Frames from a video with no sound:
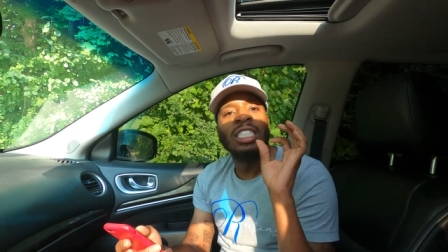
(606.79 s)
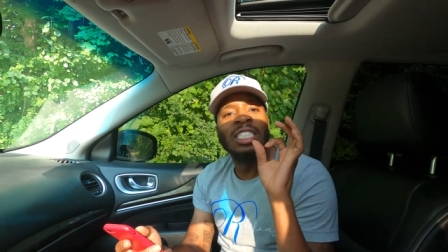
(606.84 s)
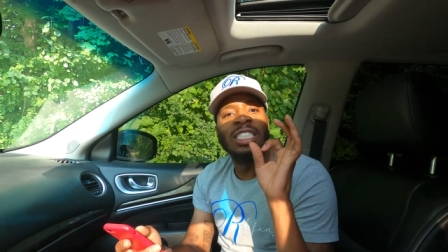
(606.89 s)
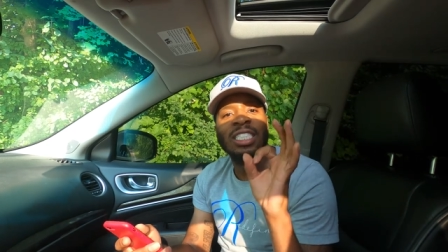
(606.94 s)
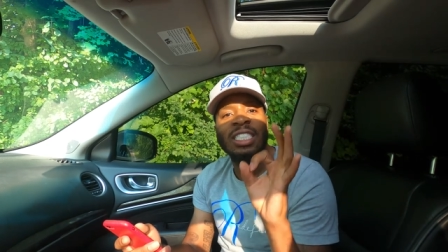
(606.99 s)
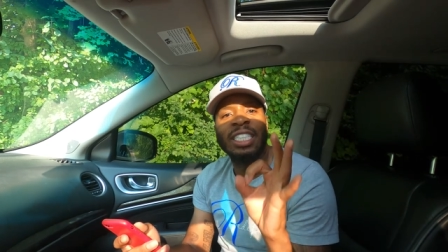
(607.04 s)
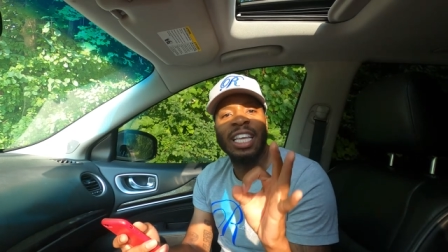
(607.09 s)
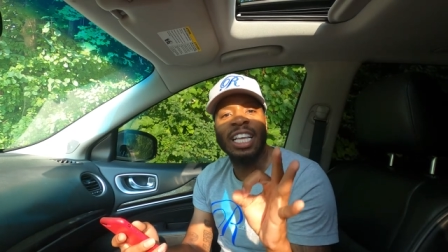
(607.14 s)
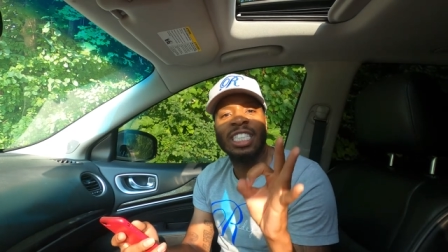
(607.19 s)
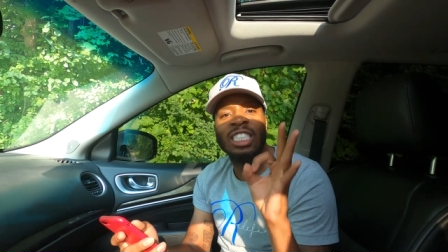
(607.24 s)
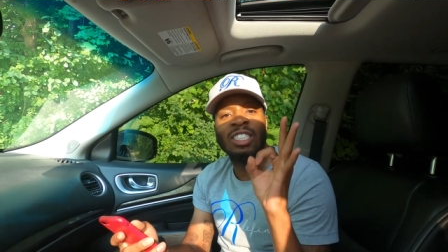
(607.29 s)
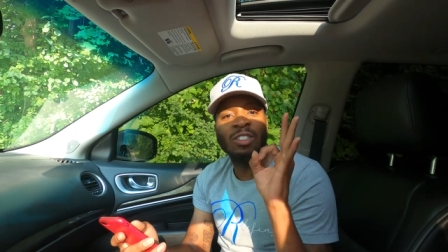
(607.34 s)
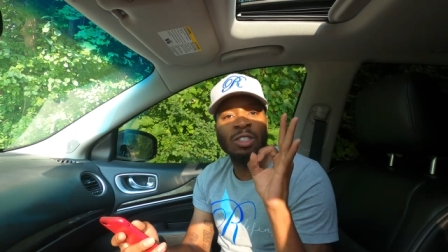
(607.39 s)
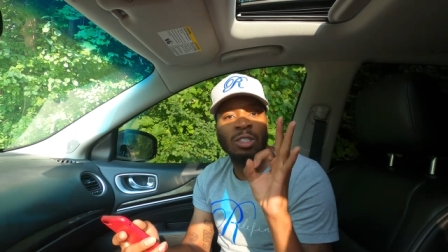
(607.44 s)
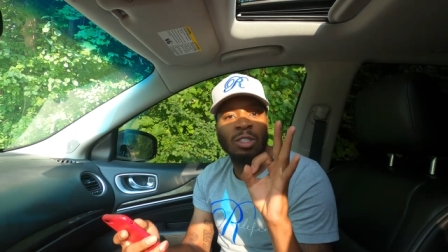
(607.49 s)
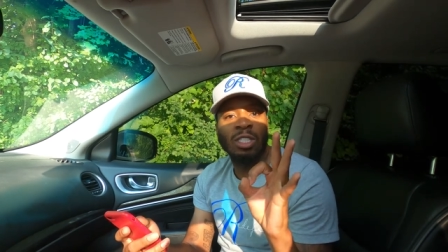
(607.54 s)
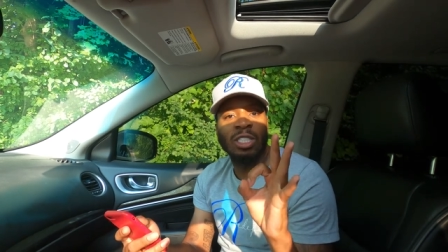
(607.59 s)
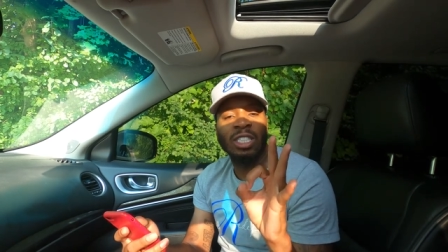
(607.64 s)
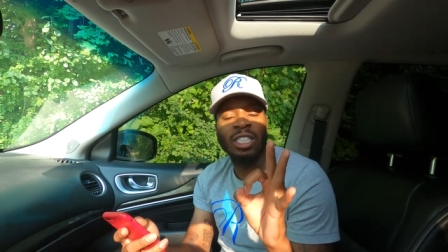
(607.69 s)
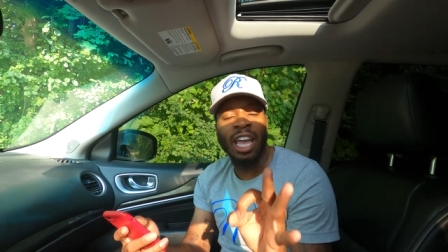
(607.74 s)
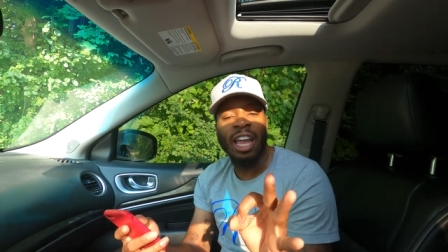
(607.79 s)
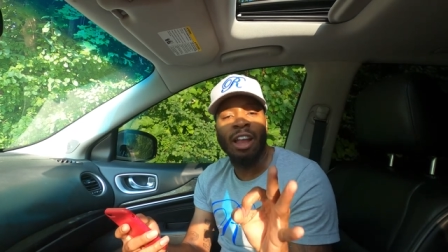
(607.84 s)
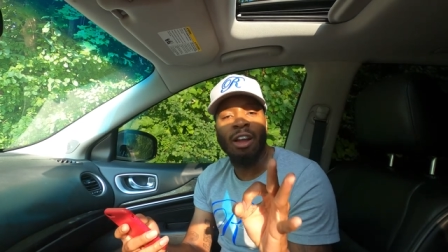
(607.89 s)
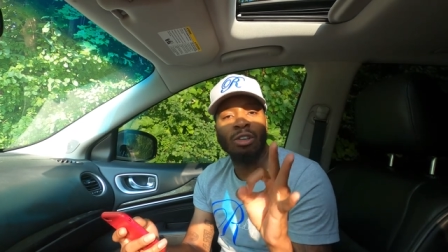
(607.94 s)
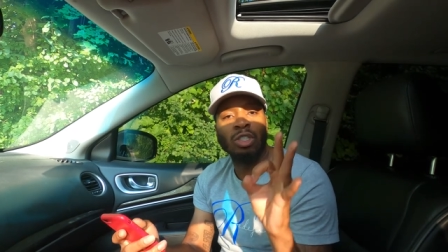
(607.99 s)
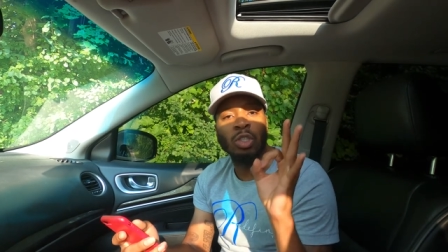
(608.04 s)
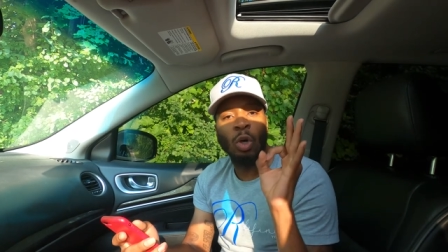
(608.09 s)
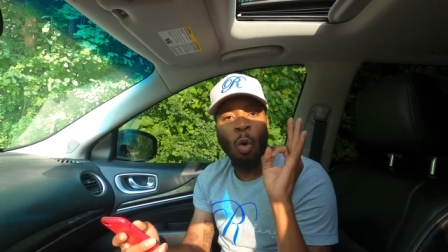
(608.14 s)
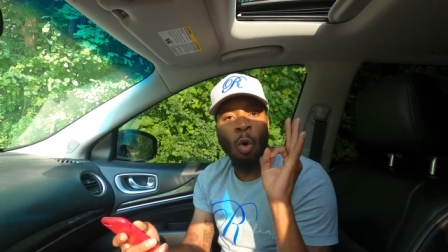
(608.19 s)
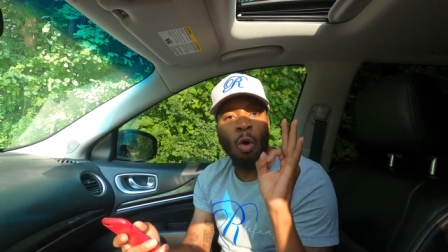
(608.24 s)
six
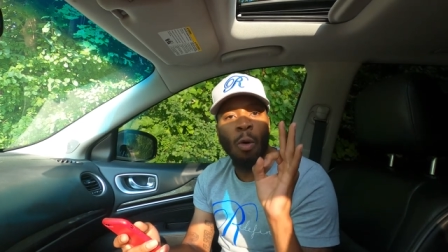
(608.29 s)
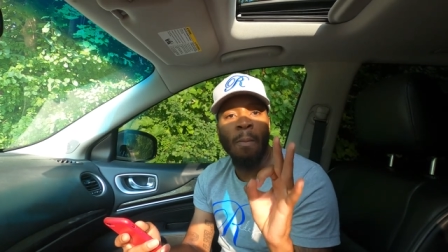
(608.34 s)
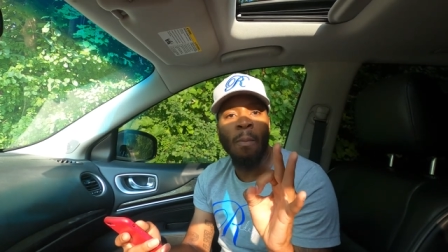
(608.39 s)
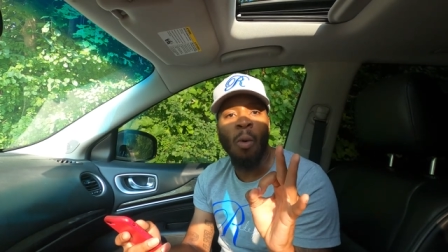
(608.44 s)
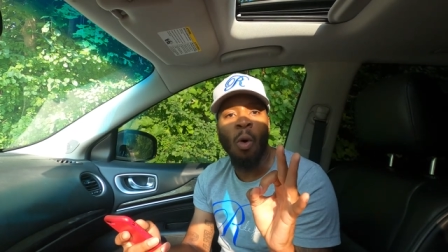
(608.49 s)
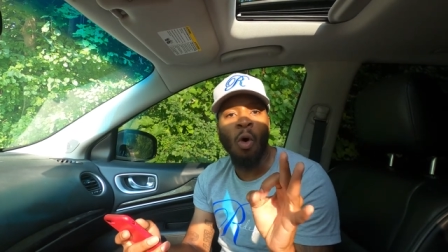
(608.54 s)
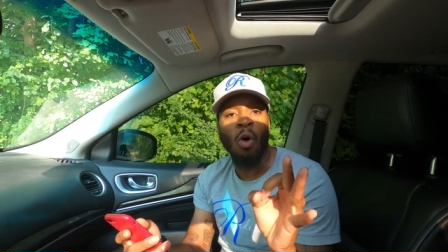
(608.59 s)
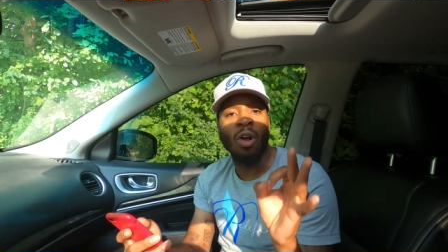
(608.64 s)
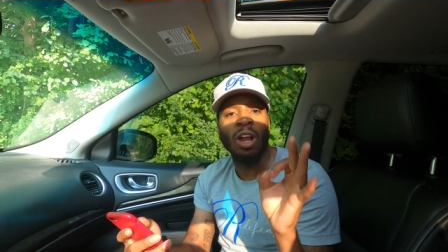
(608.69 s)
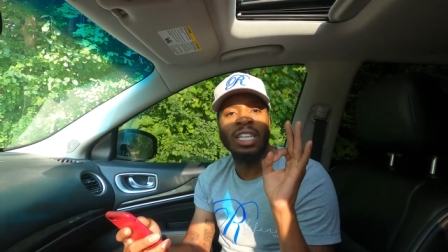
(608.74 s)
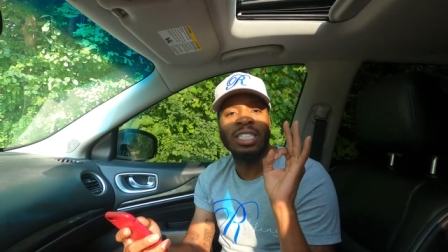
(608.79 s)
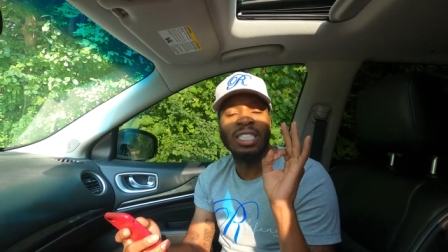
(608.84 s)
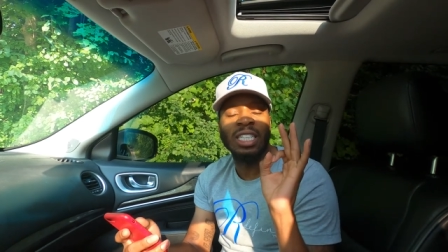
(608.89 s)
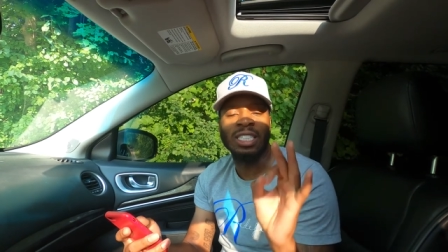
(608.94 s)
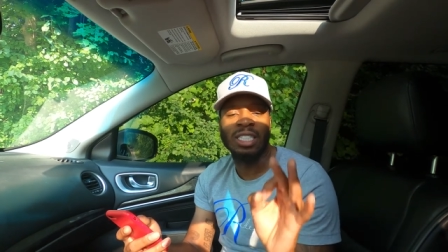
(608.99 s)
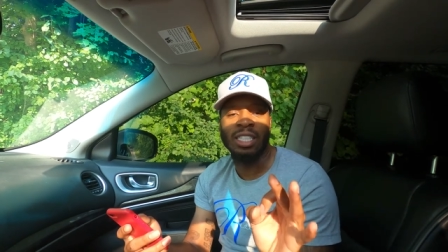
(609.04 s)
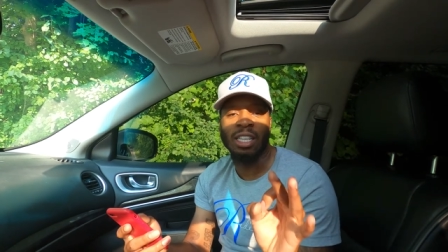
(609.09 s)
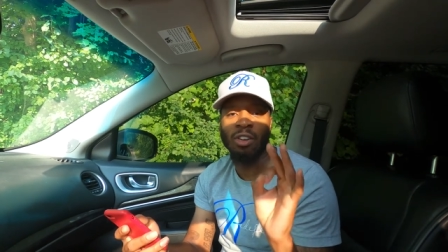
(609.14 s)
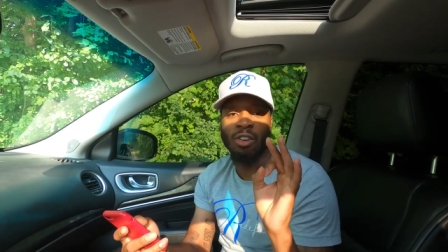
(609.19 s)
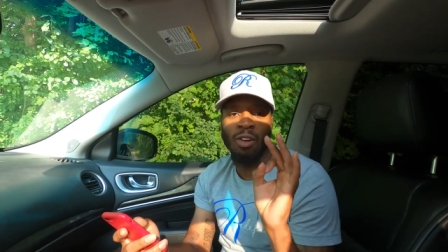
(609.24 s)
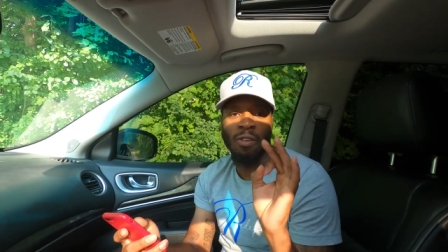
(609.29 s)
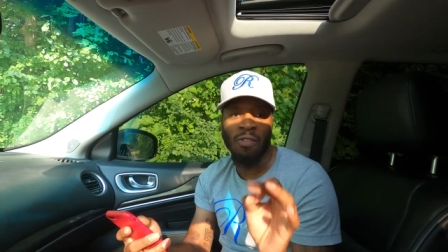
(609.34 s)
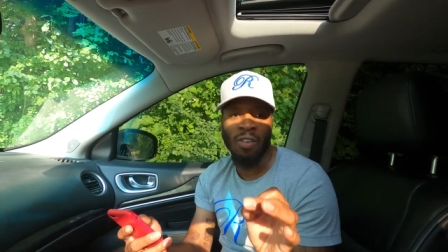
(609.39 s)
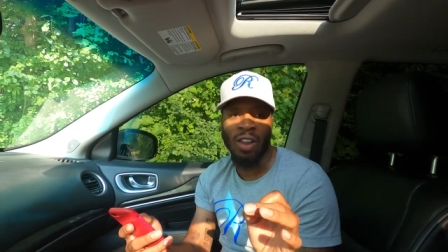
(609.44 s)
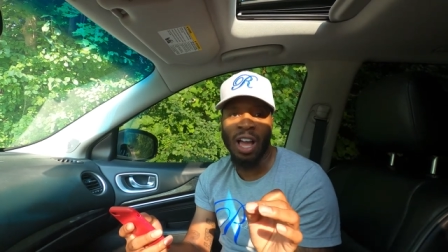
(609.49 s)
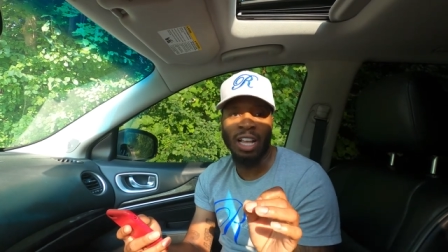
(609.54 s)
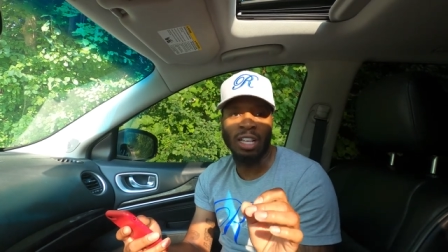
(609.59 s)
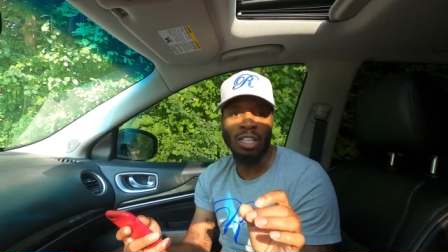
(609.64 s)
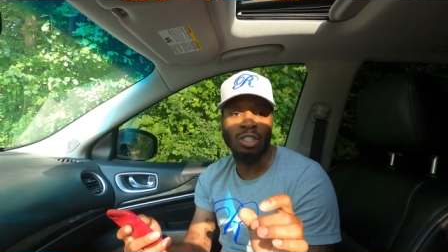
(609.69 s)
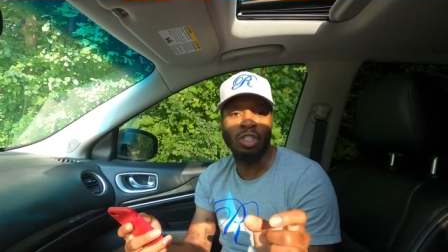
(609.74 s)
stairs or more is considered a
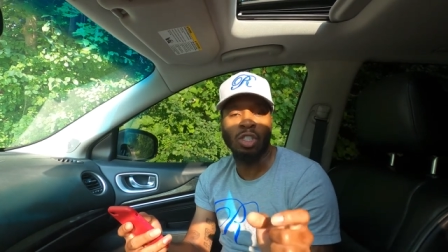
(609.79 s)
flight.